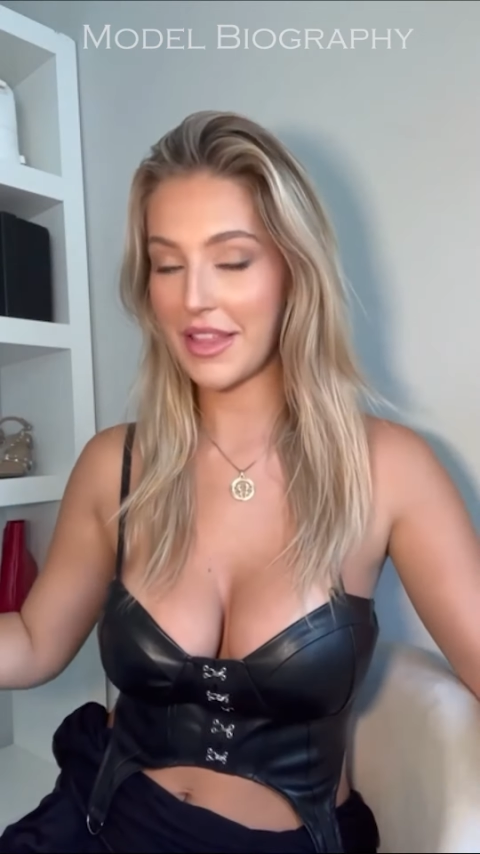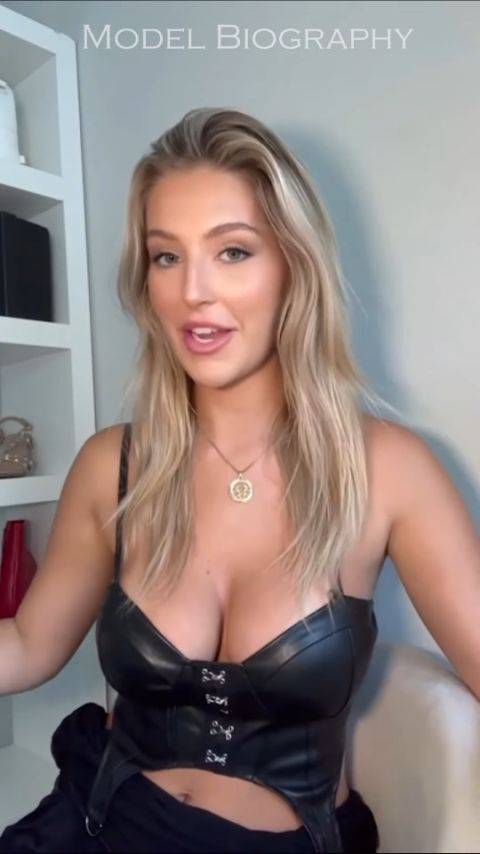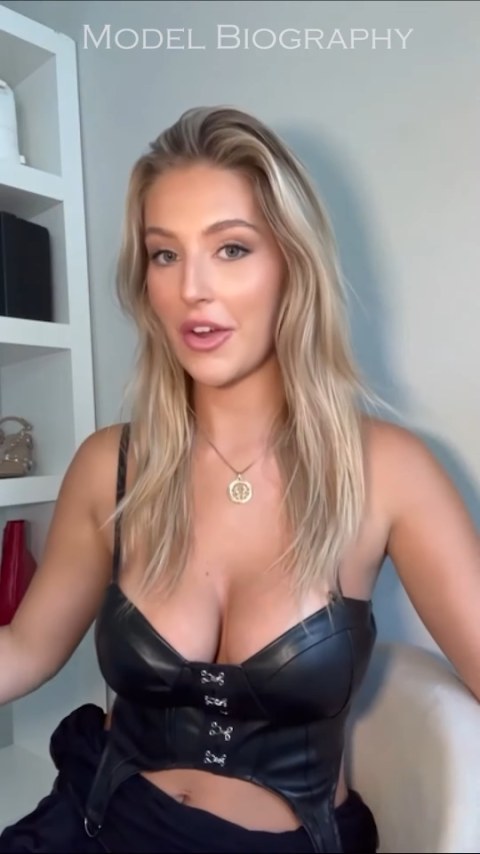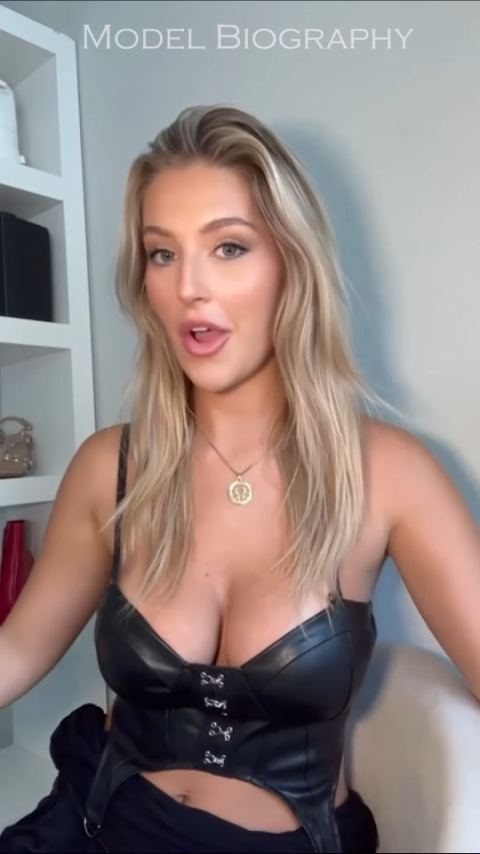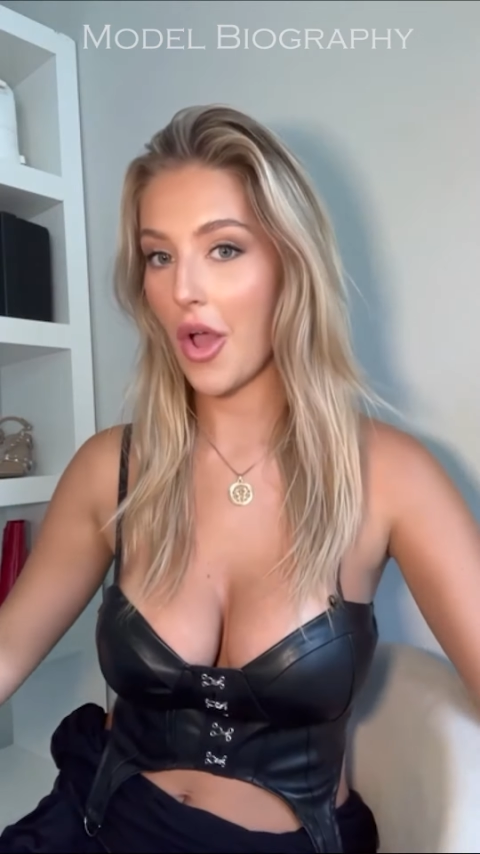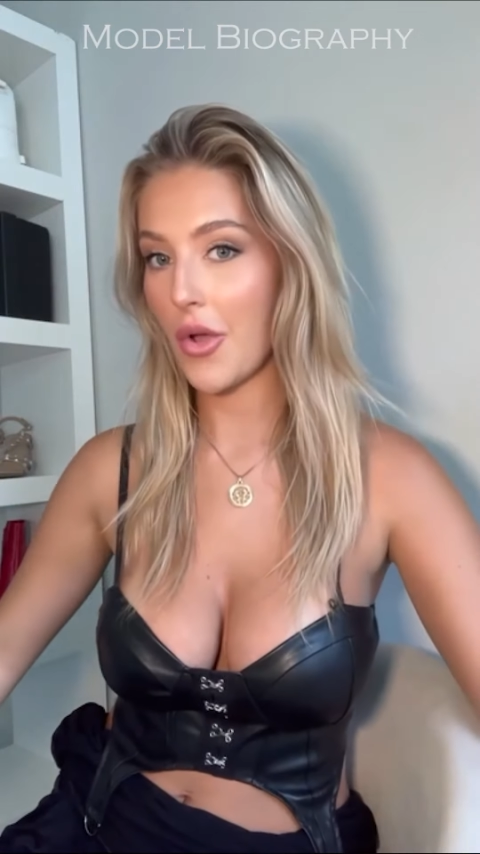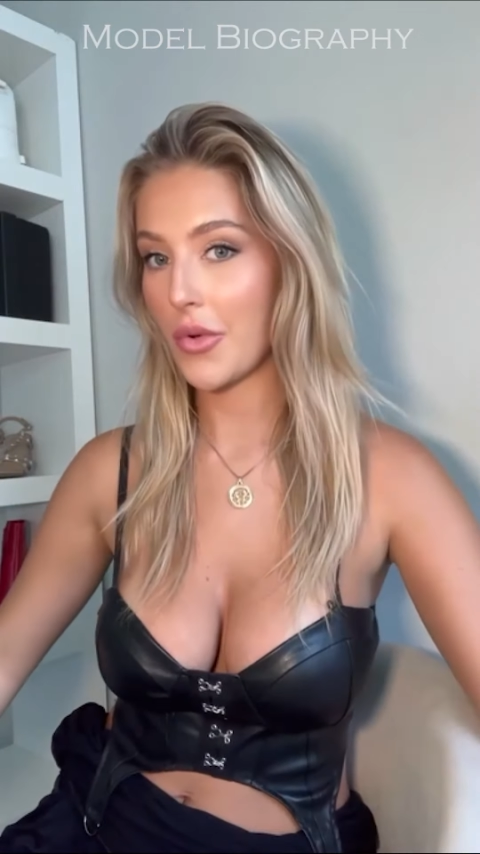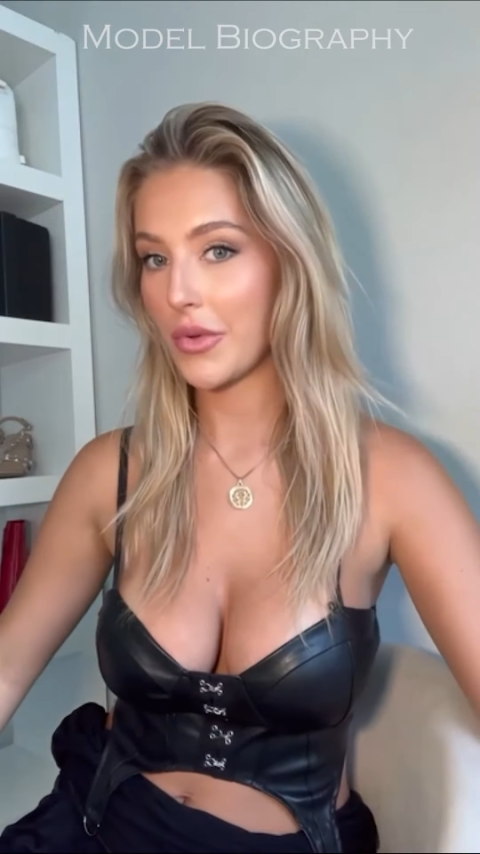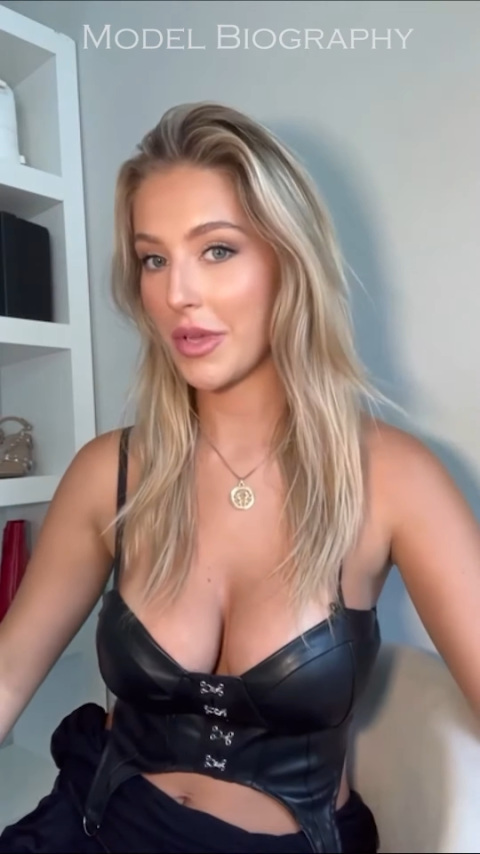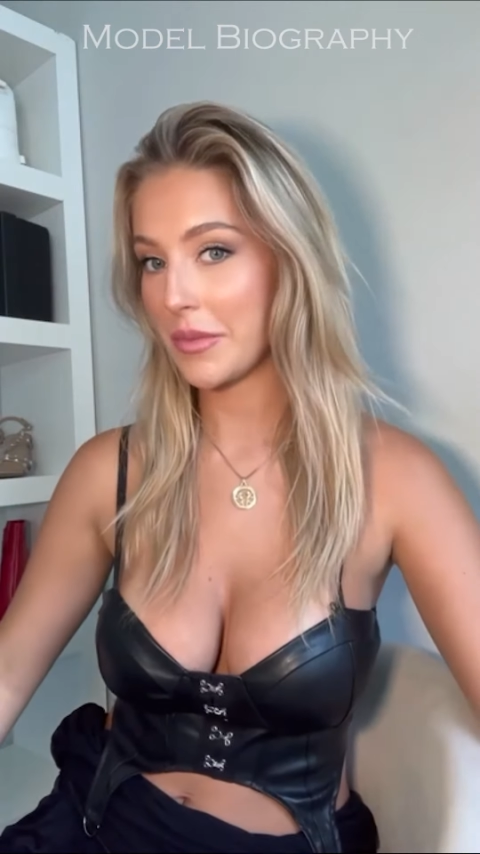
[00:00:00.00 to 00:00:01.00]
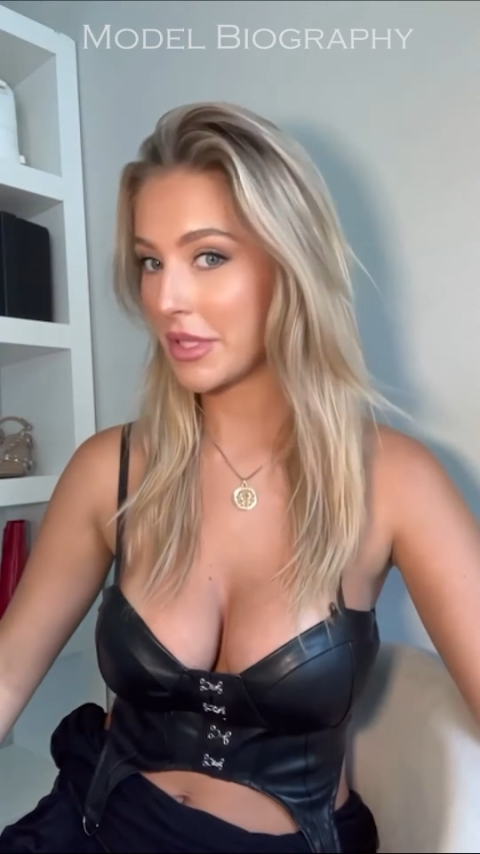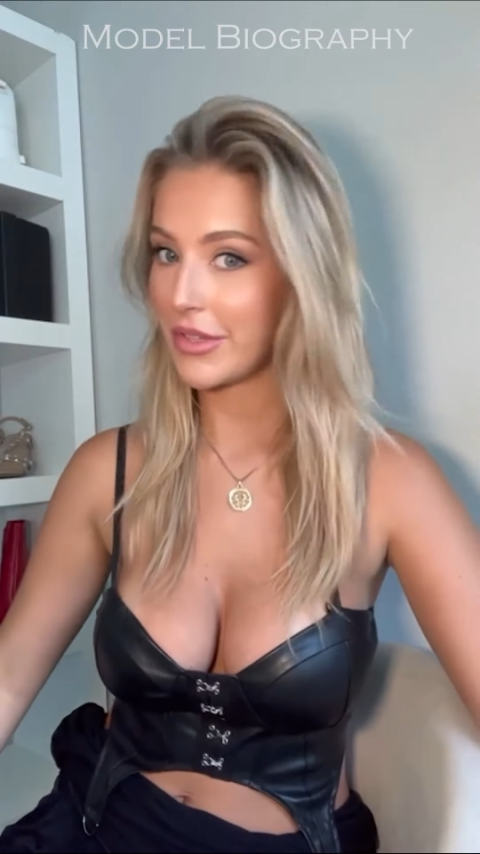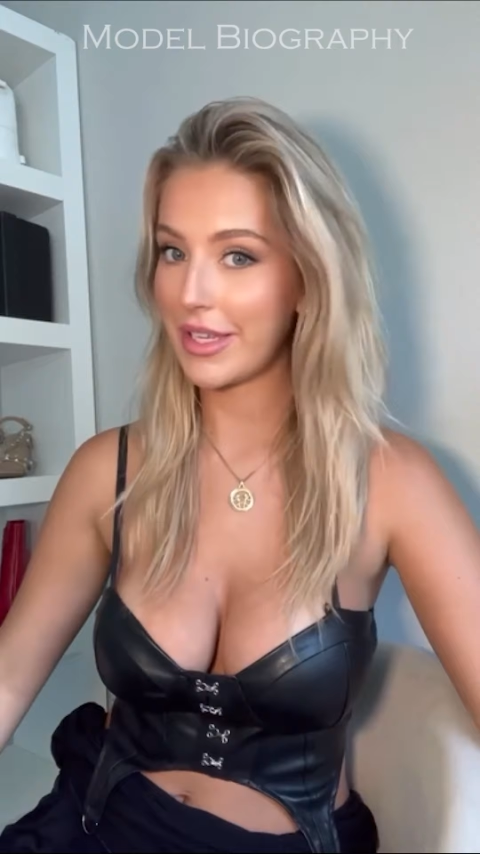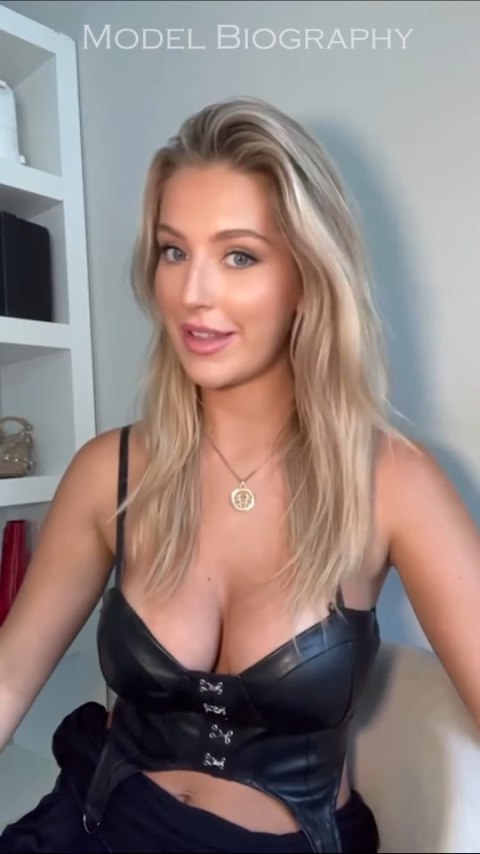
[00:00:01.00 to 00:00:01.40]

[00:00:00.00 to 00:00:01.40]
in case you were curious,